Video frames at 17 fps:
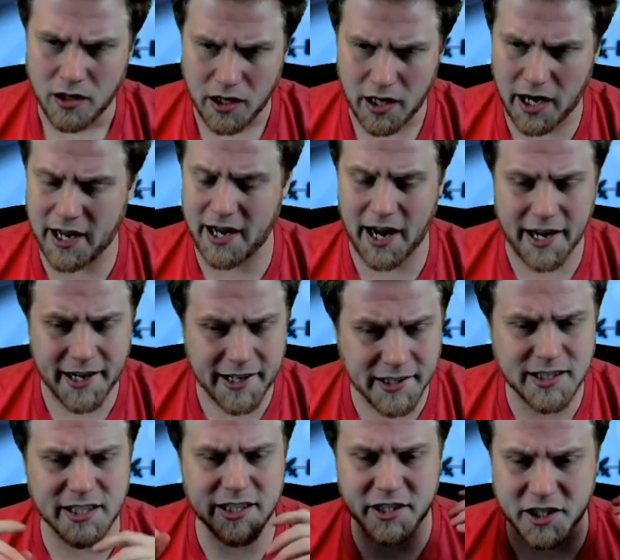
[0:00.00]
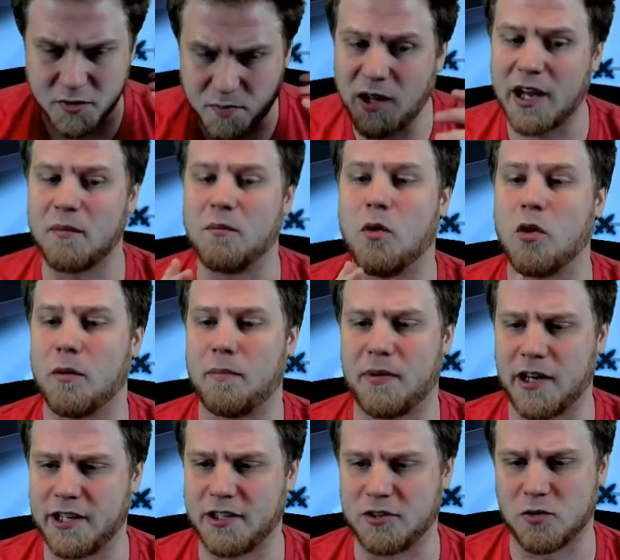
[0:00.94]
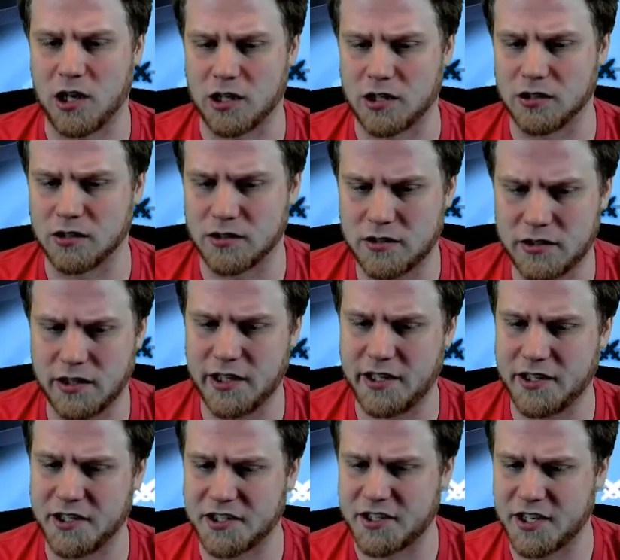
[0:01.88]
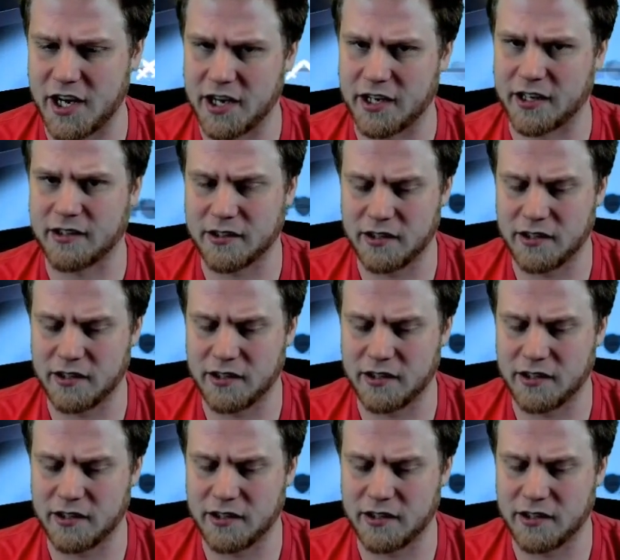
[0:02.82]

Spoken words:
I can see just playing more Planeswalkers in this deck.